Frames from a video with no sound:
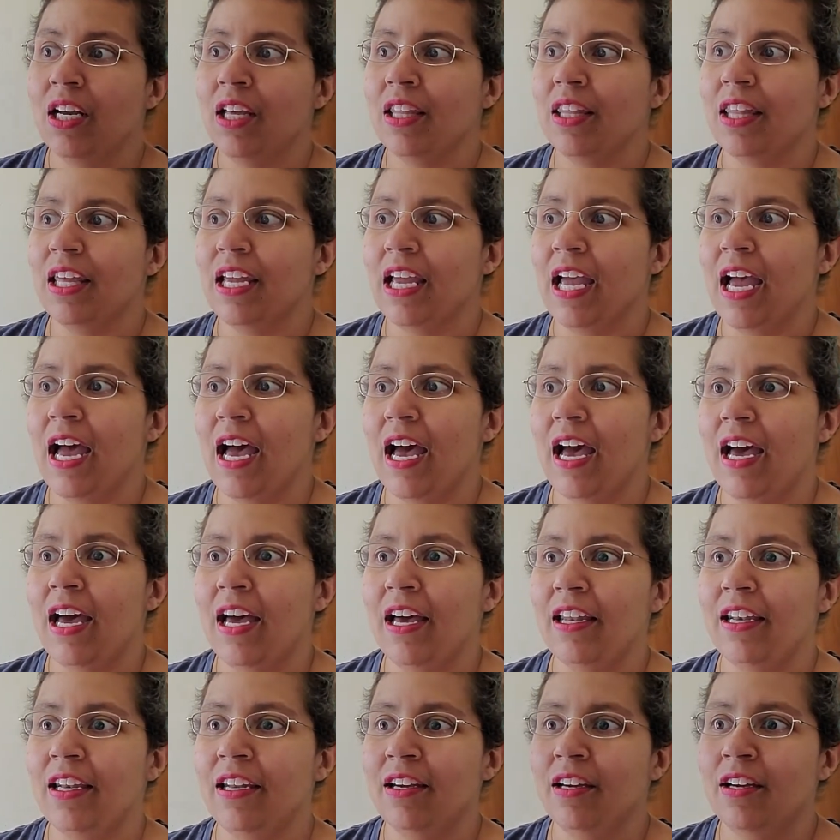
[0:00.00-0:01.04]
They
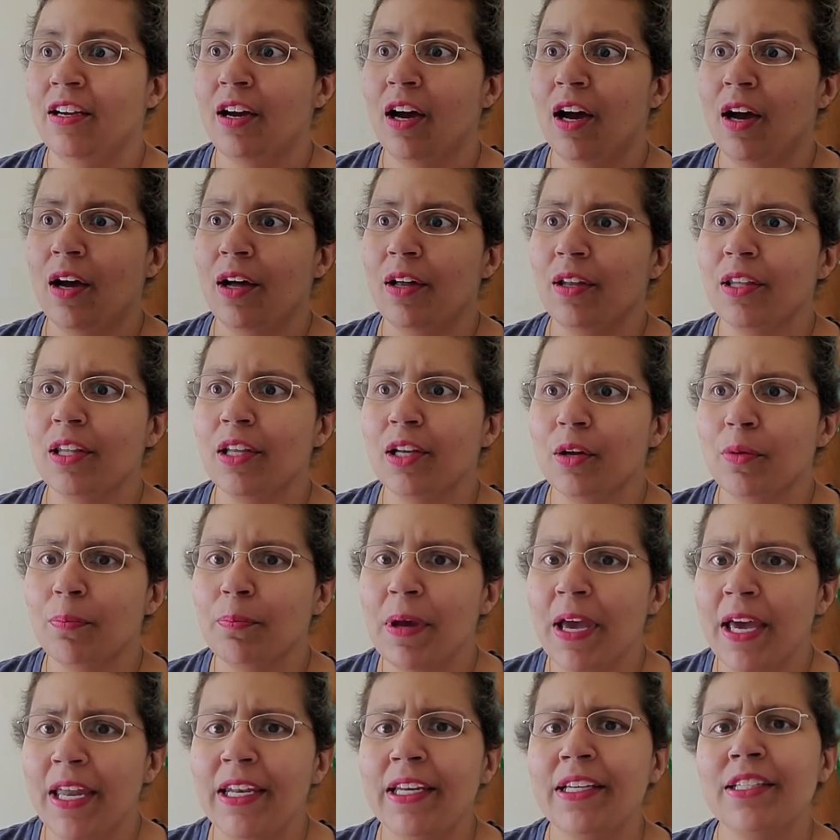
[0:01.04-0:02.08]
had a little
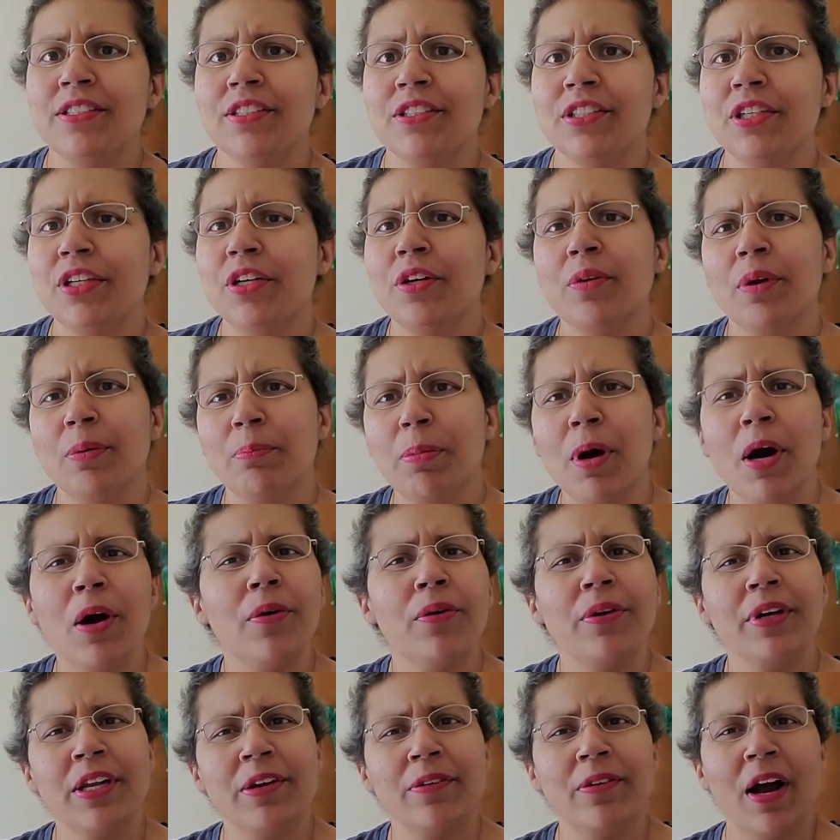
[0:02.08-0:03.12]
petting zoo and
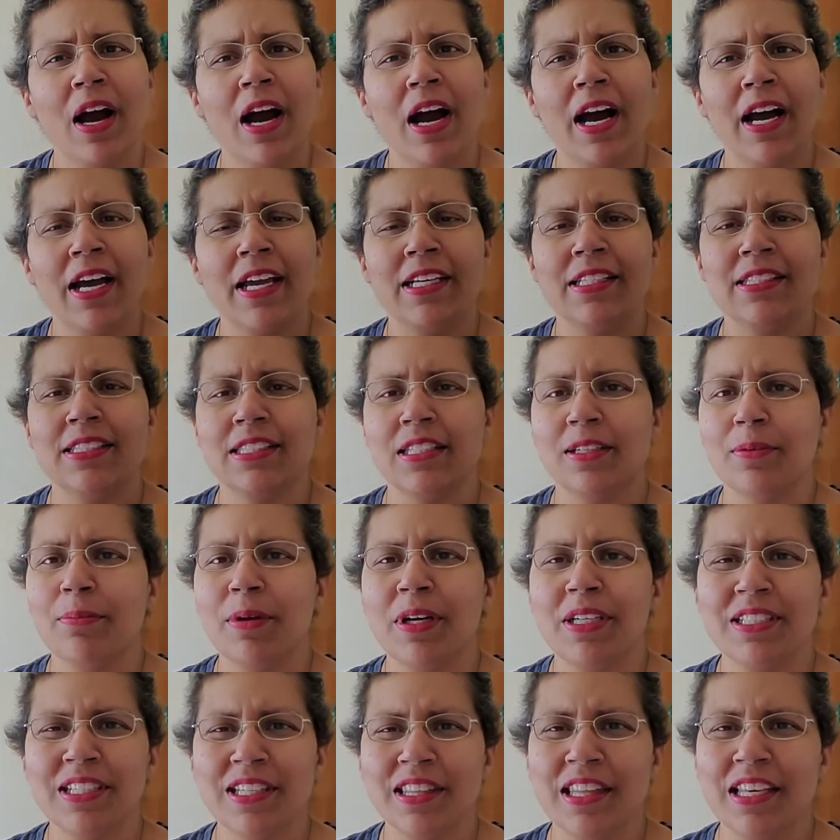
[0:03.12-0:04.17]
pony rides and a
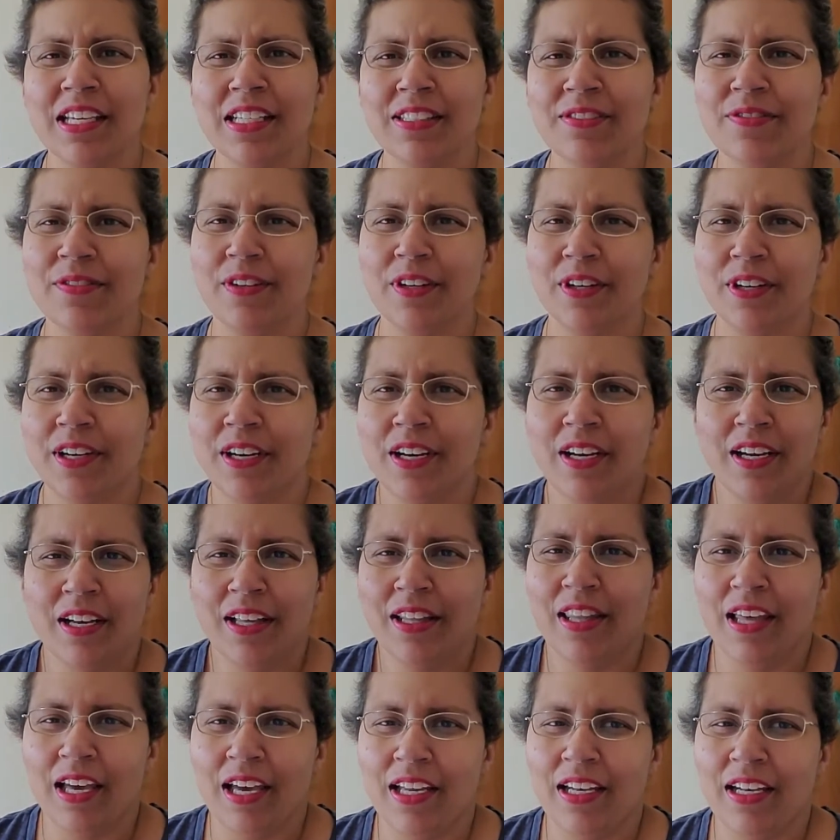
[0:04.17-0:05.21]
bunch of things
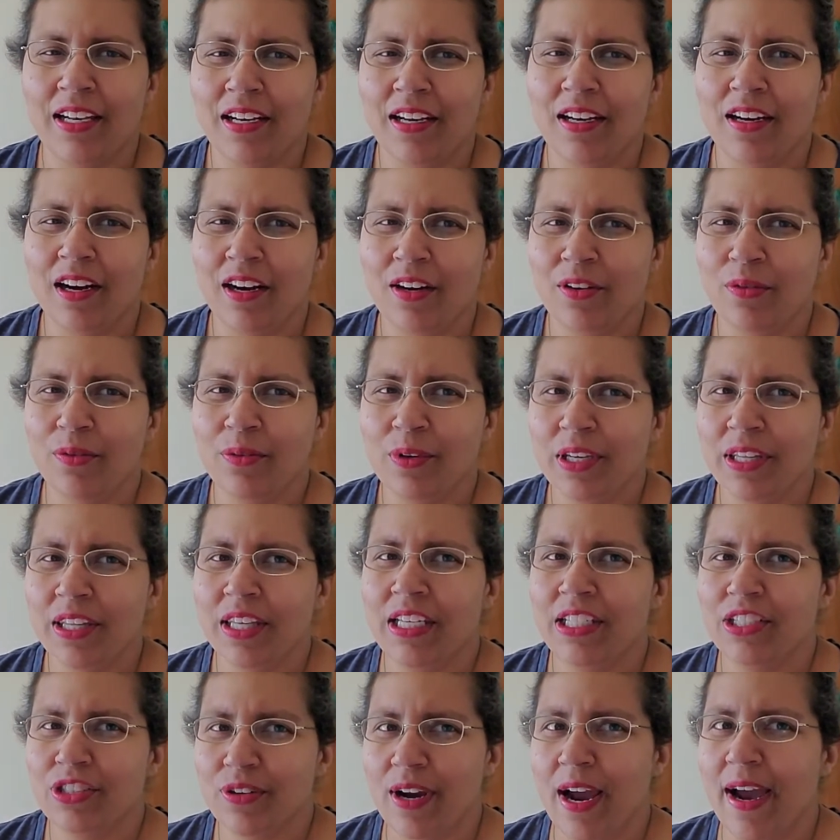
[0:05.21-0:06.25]
that are really
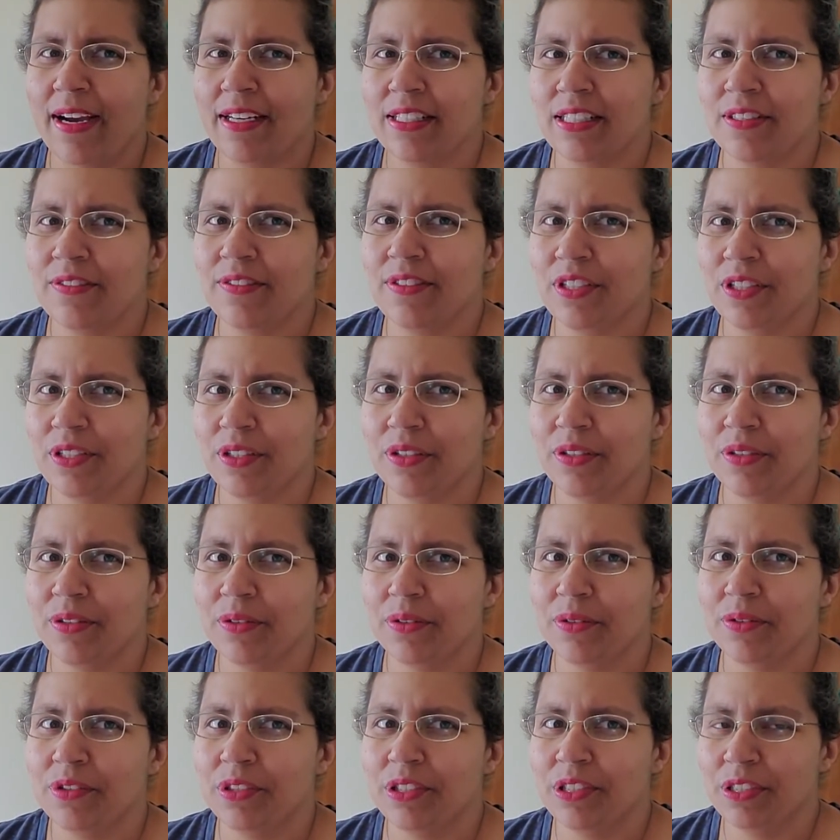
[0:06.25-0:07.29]
attractive
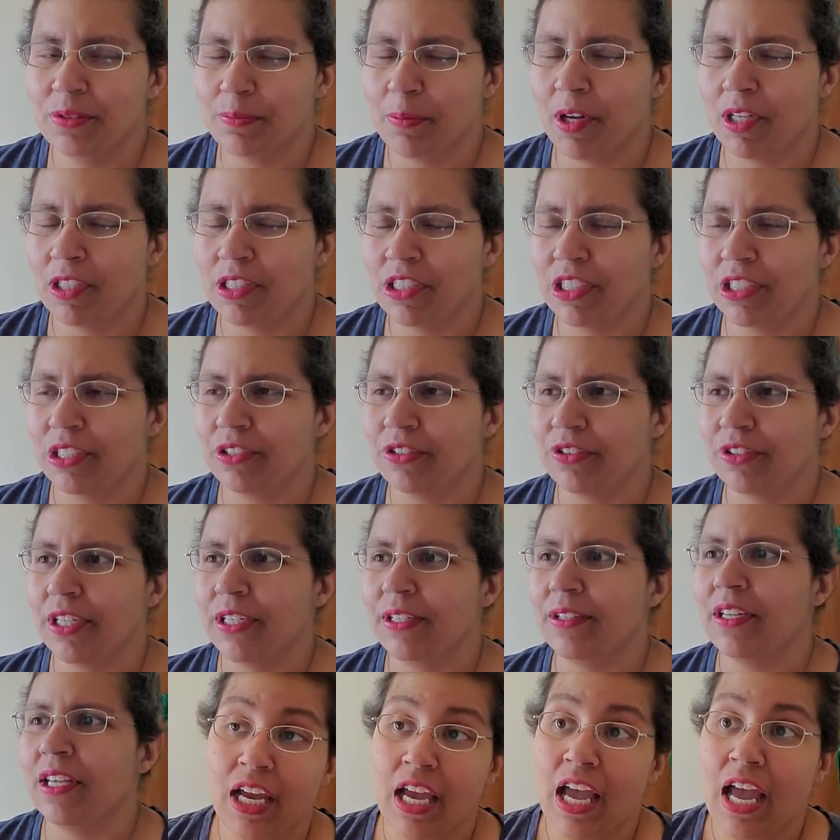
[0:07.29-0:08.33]
to small
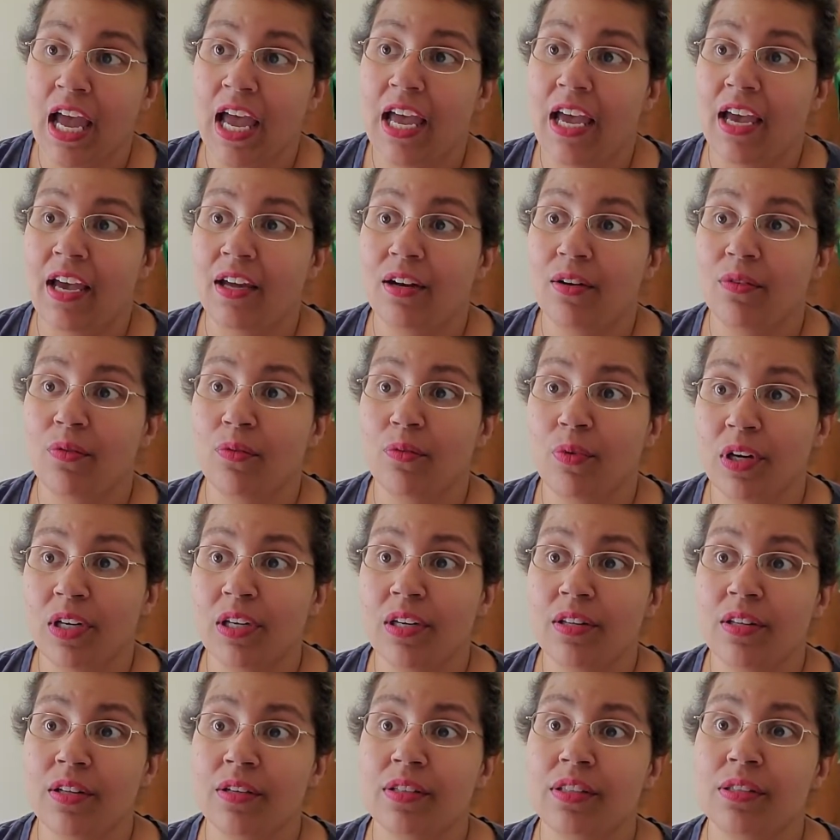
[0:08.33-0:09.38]
children. And one
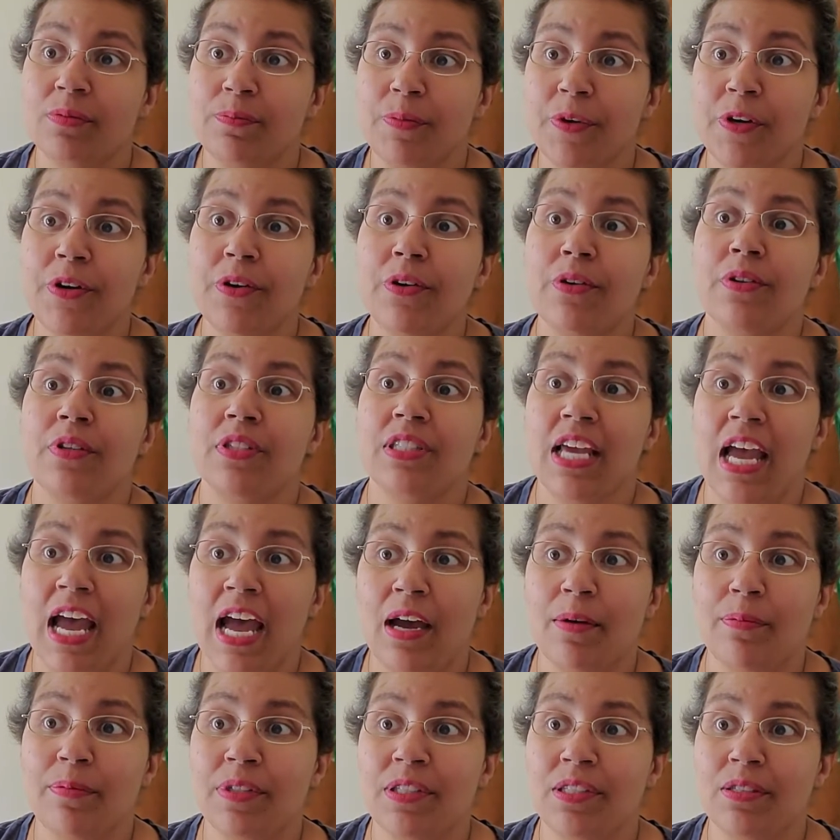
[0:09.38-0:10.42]
of those booths
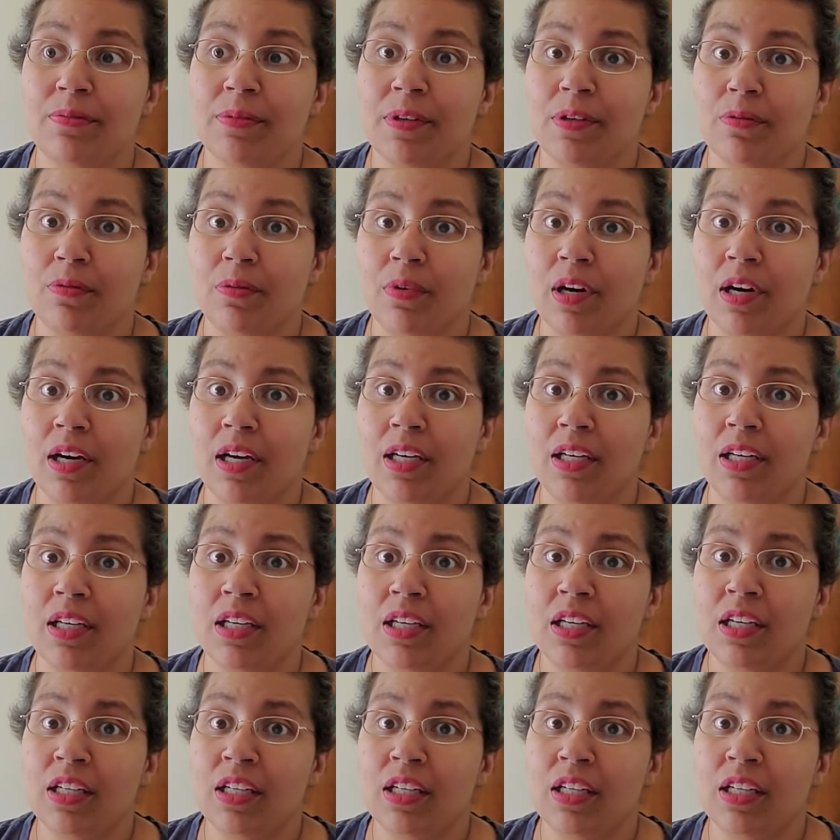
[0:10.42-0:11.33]
happened to be one